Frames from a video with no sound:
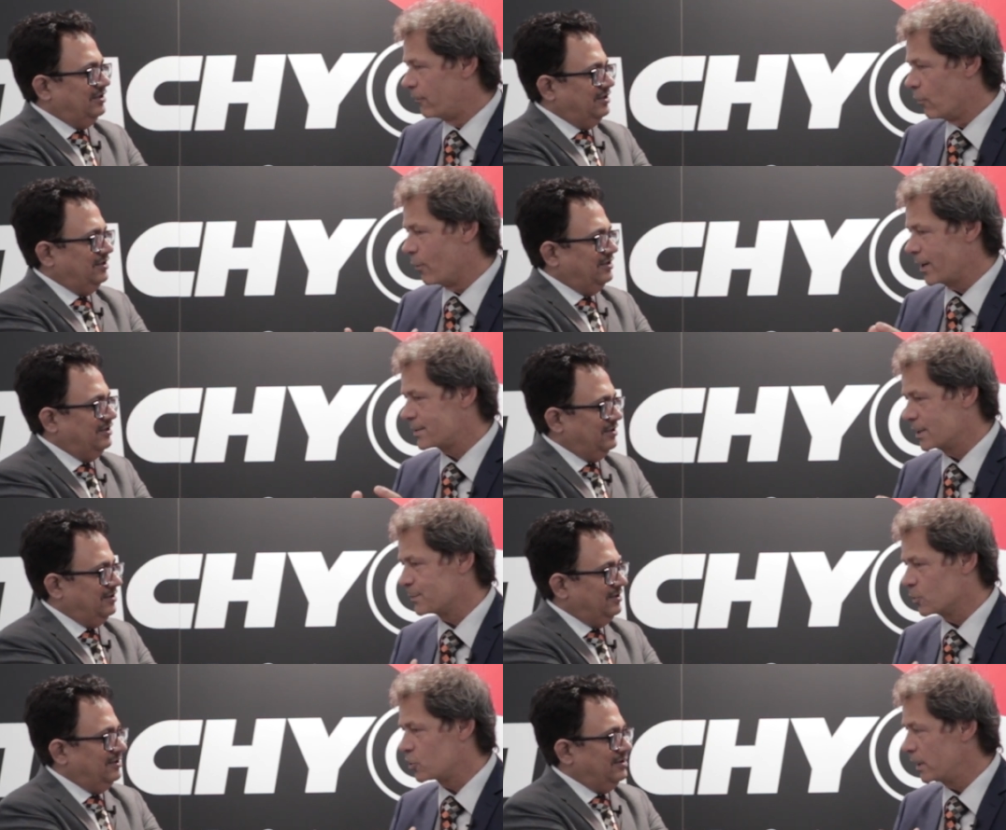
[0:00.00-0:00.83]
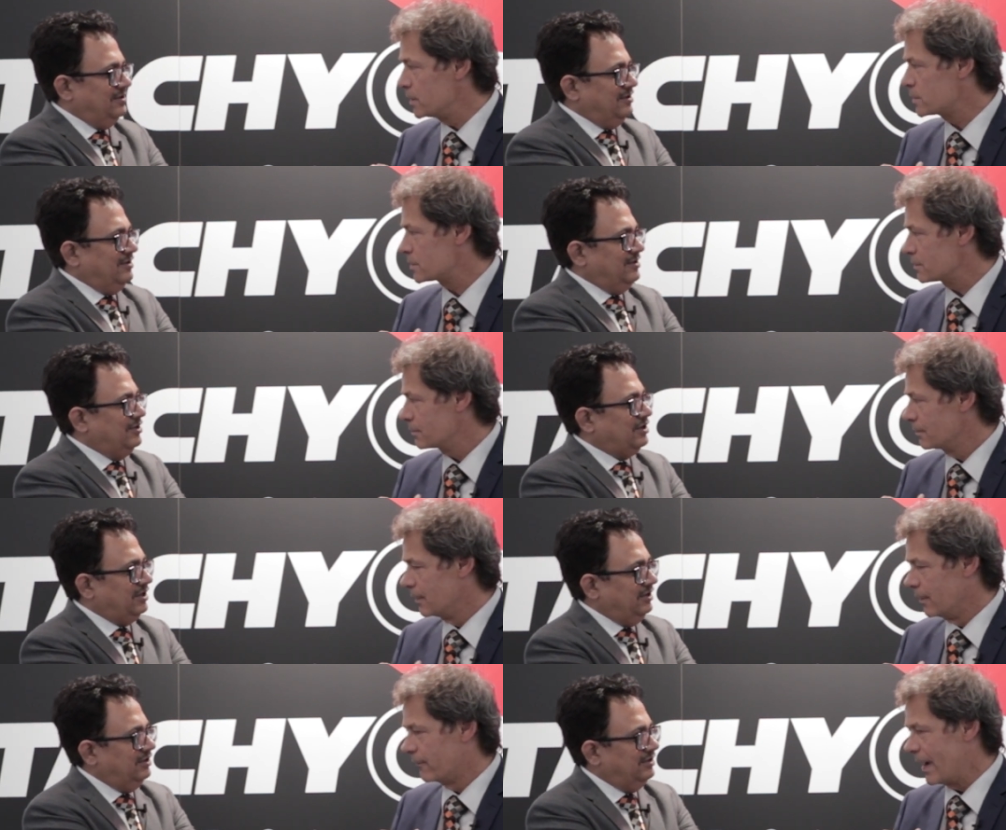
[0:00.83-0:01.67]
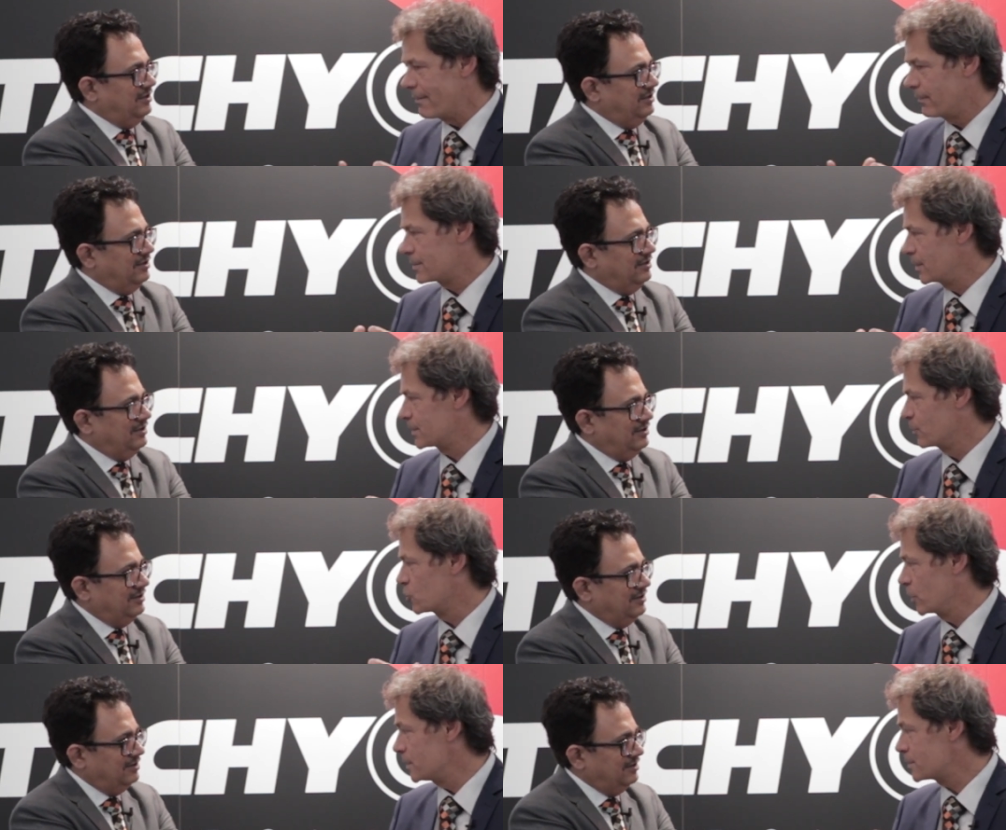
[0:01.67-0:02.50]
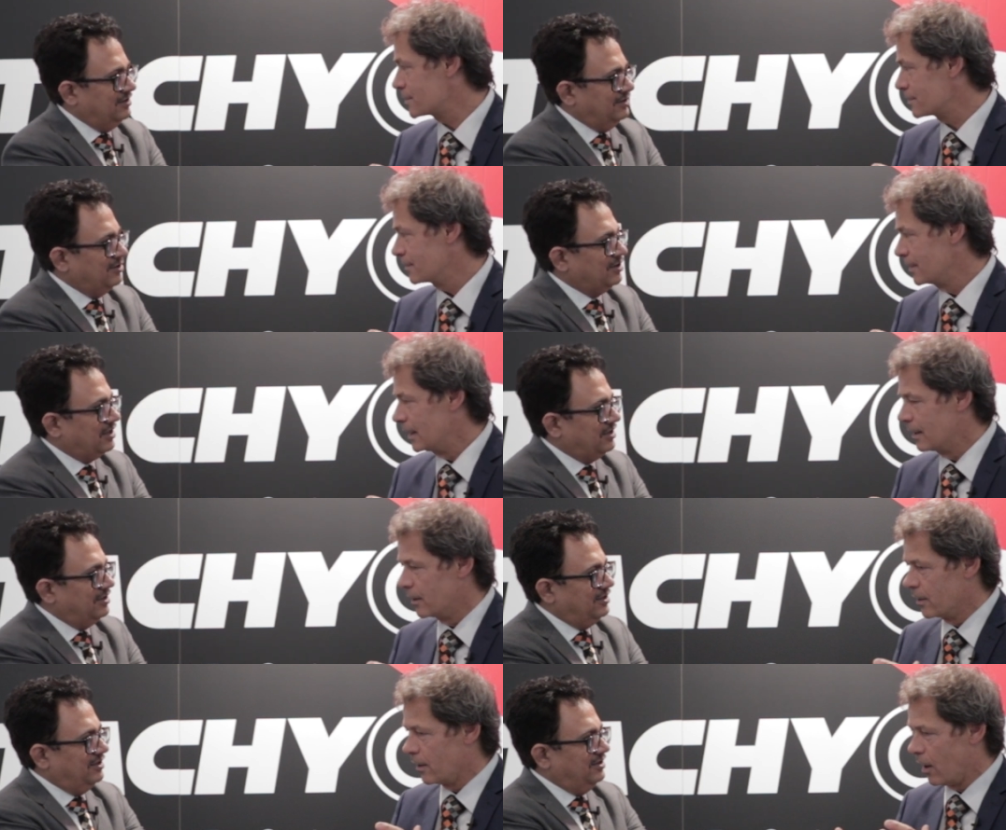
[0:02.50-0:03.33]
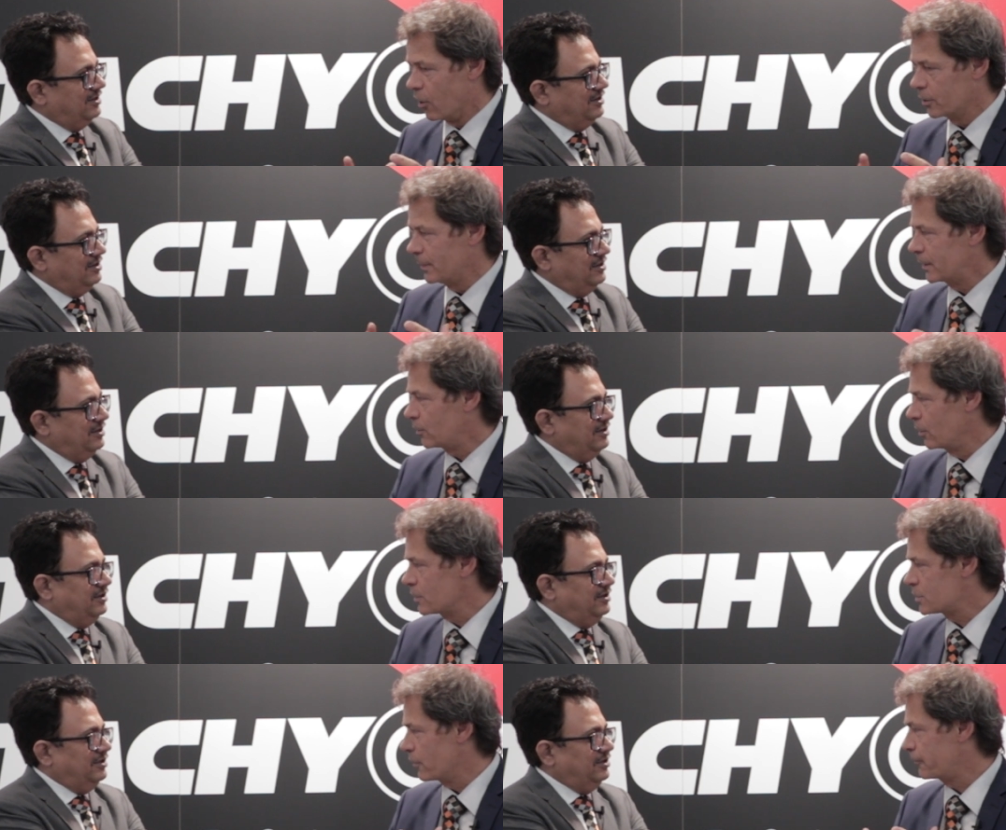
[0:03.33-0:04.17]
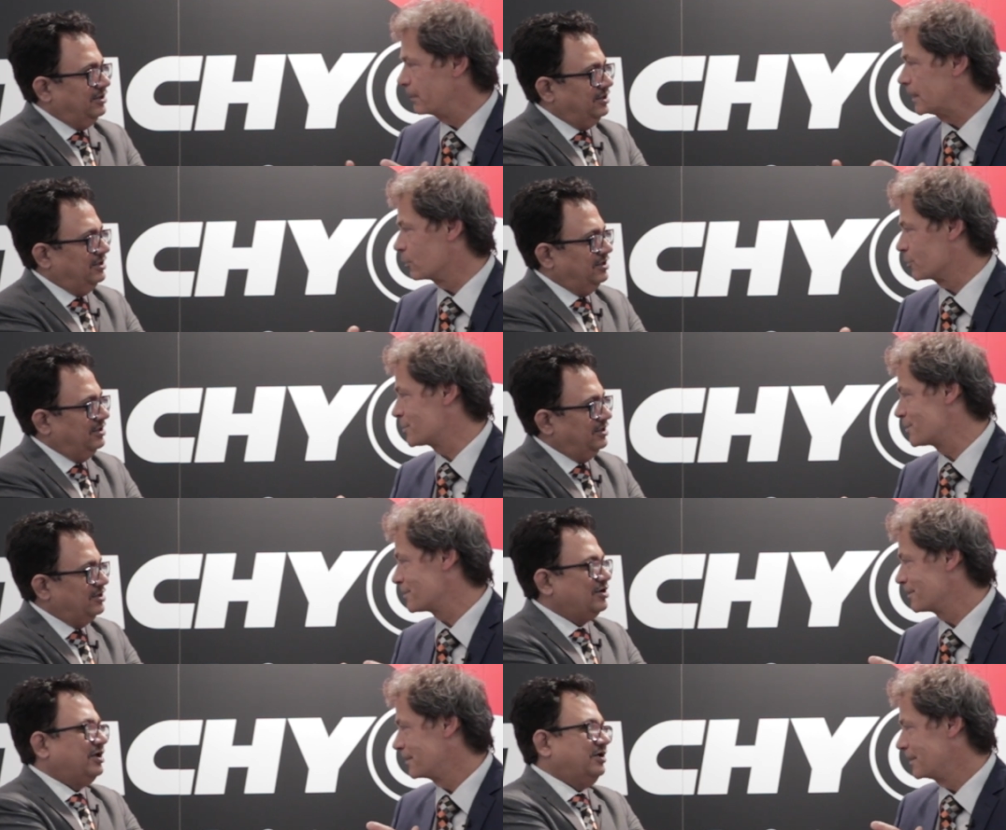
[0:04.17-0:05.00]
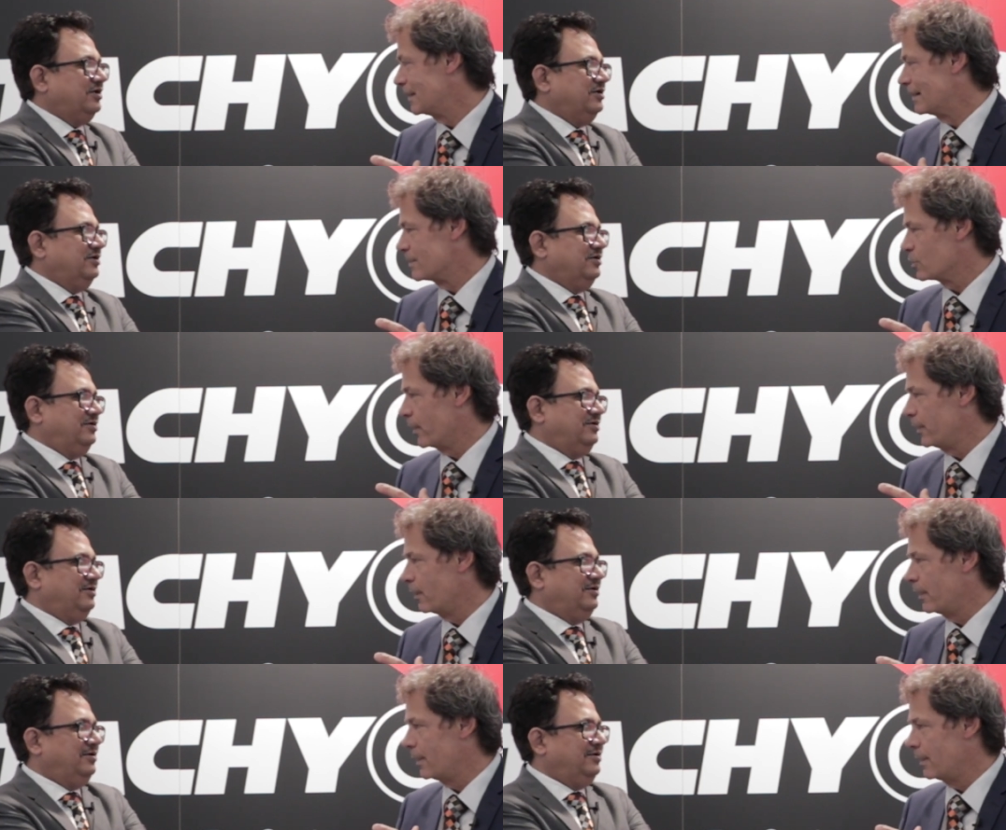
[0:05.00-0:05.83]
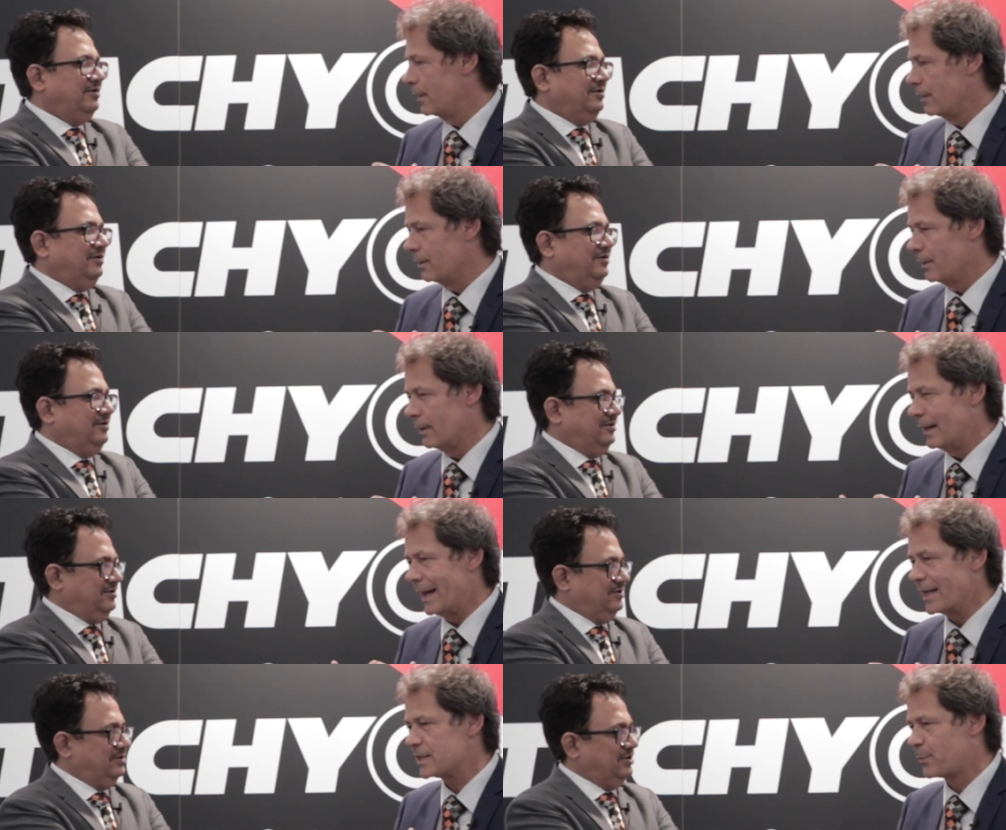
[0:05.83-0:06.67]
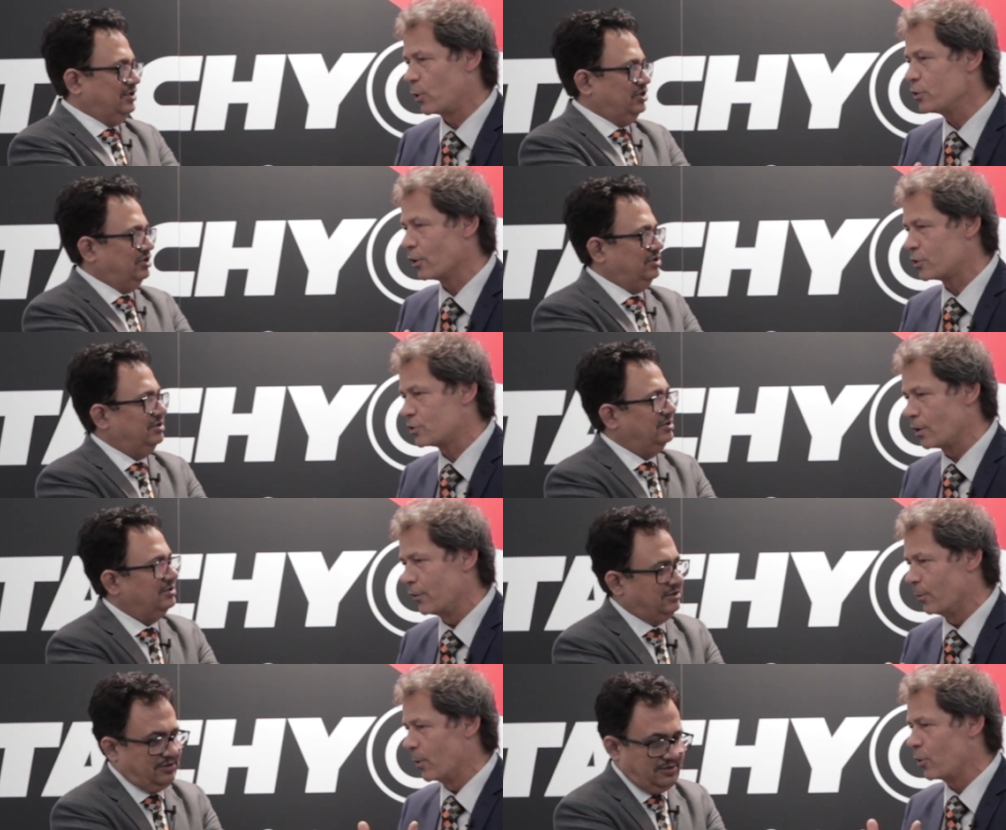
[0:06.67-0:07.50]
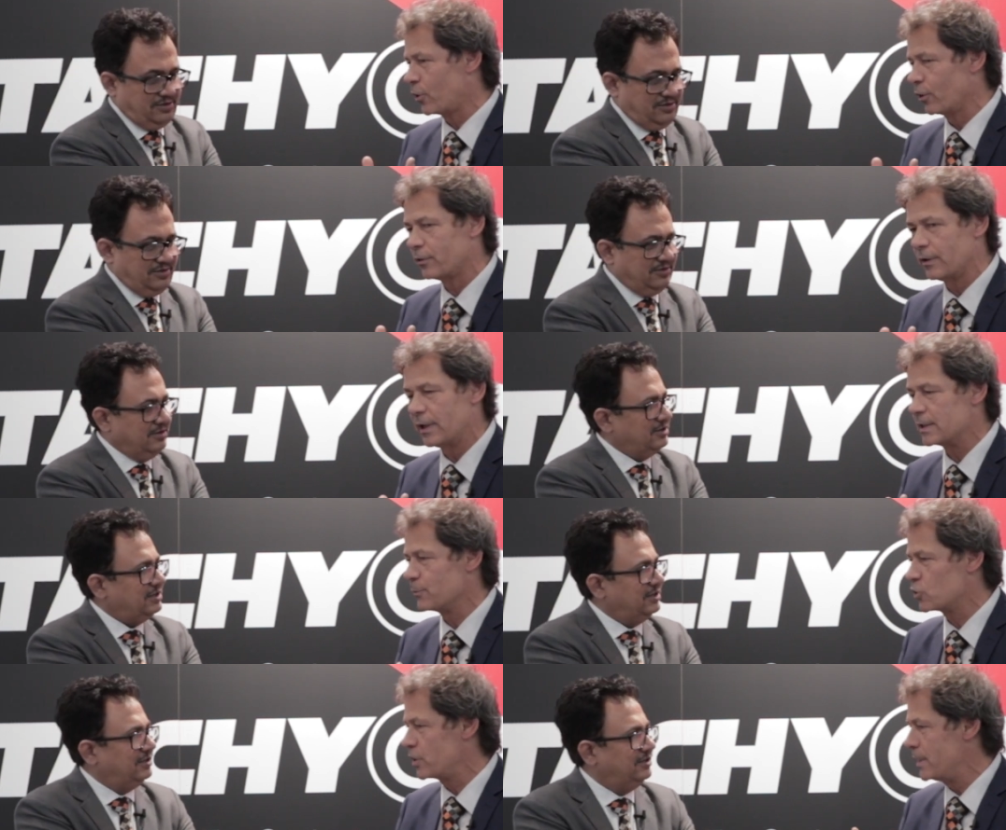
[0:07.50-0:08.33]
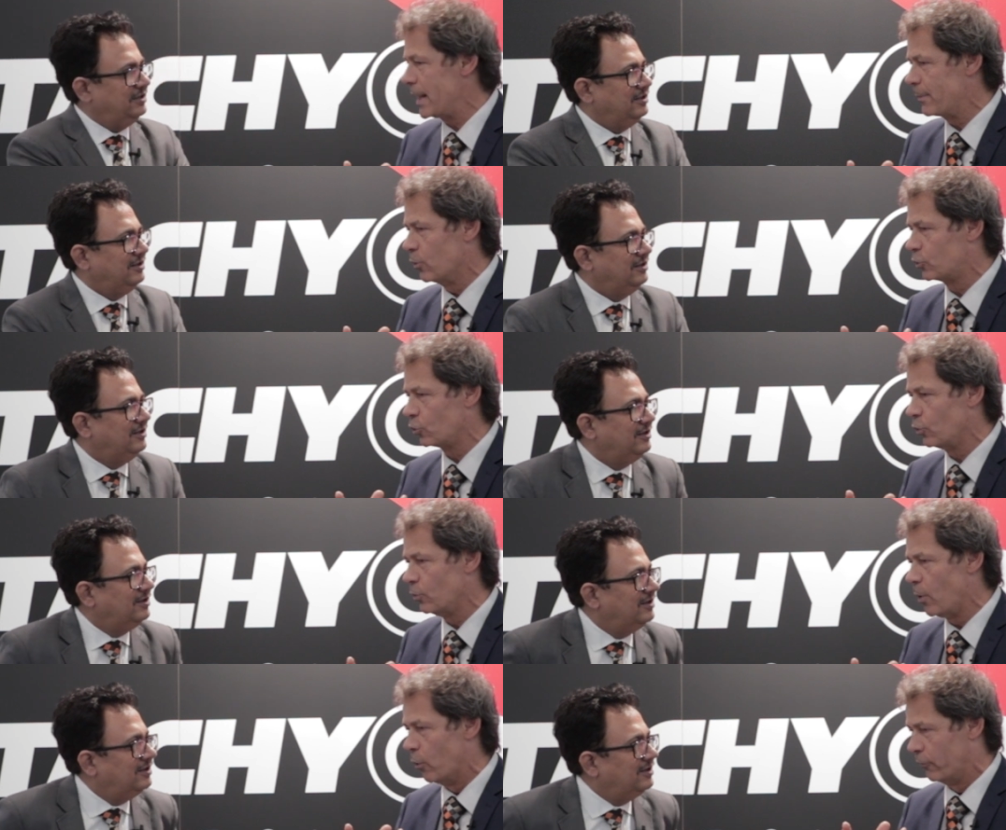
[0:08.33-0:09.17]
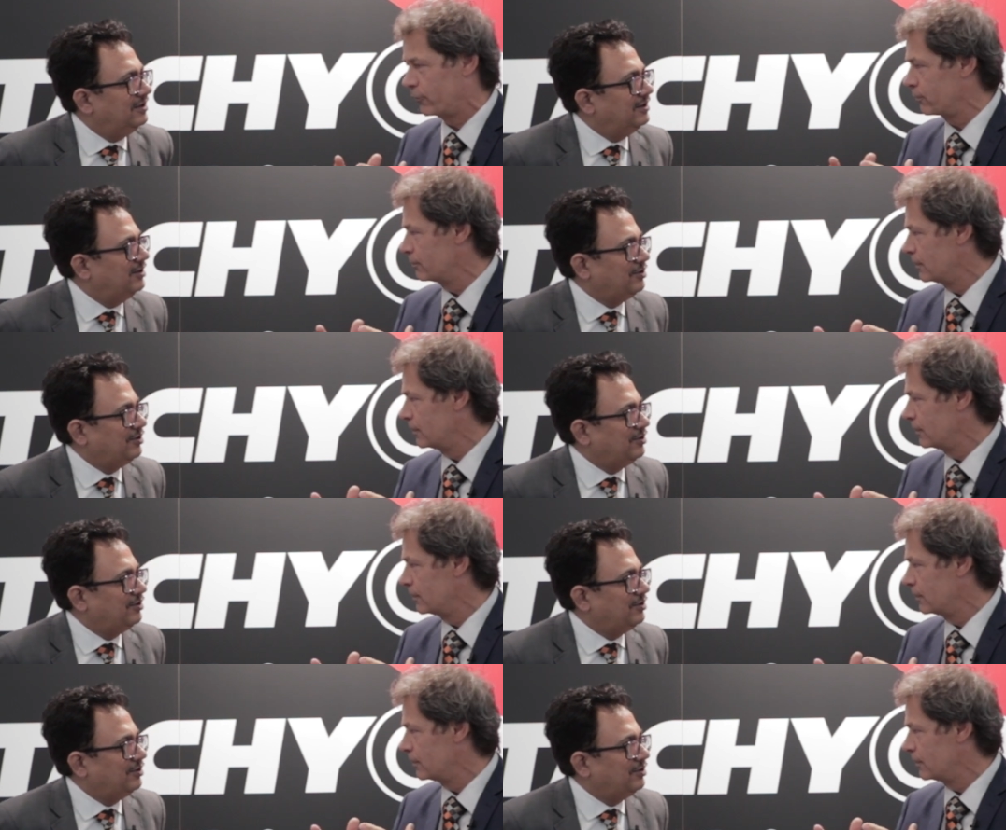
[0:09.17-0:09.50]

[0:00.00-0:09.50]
Speaker 1: Four axis machines. Okay. Five axis machines. Okay. Hard metal, soft metal. Okay. So in the uh, last products on the market, it is machine able to do both.